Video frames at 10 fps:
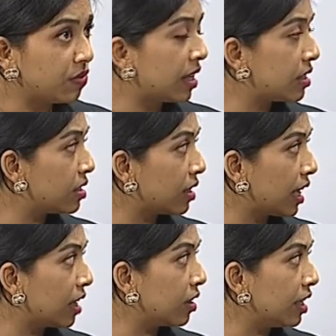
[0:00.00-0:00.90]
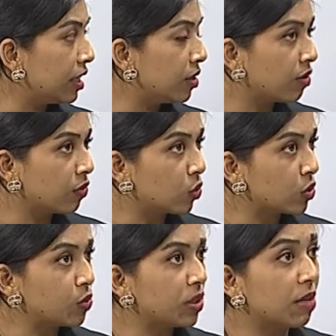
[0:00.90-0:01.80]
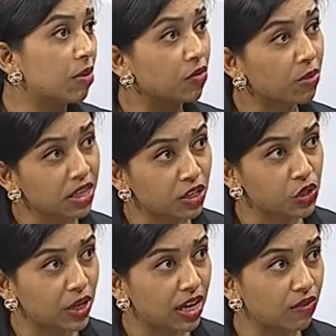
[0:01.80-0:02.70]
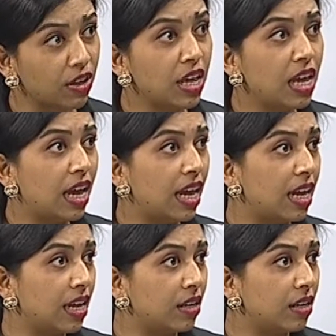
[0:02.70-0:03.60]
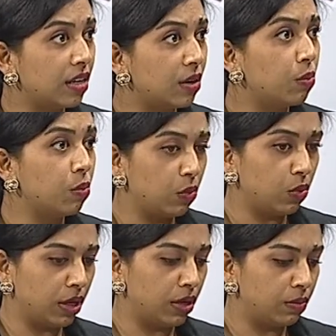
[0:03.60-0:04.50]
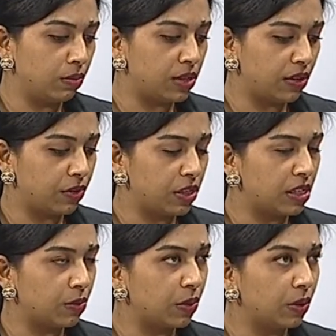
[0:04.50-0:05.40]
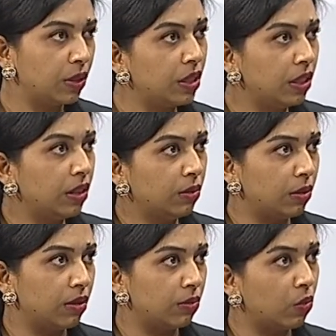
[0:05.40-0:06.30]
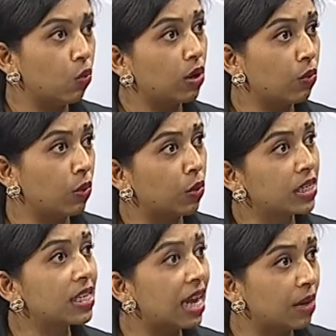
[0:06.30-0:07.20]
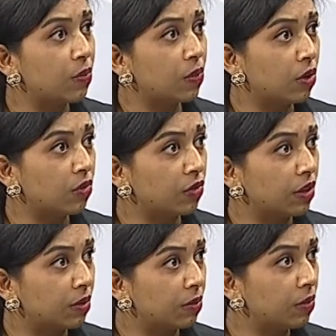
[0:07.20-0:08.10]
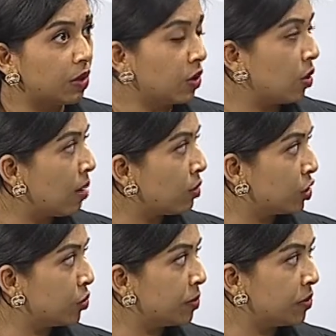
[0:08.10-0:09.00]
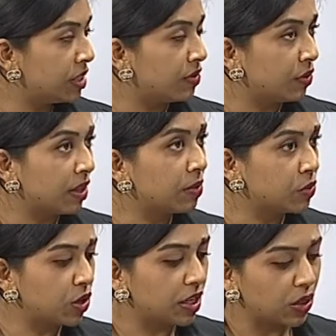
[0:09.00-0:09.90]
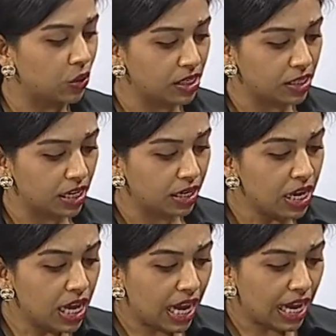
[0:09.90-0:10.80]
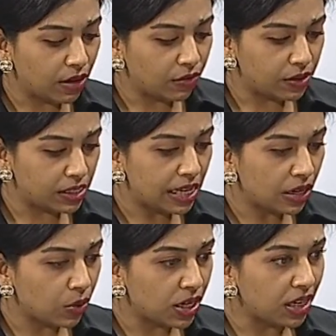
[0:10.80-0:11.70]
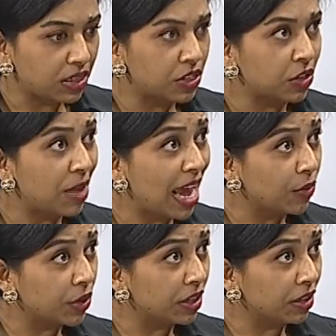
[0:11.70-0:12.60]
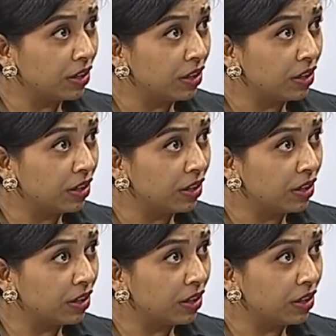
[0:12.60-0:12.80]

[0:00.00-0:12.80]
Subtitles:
That's calculated, of course, with the amount of money that you have. And say, for example, what type of, how much you would be receiving, rather. I'm sorry, getting all tongue-tied. And the second one is term annuity.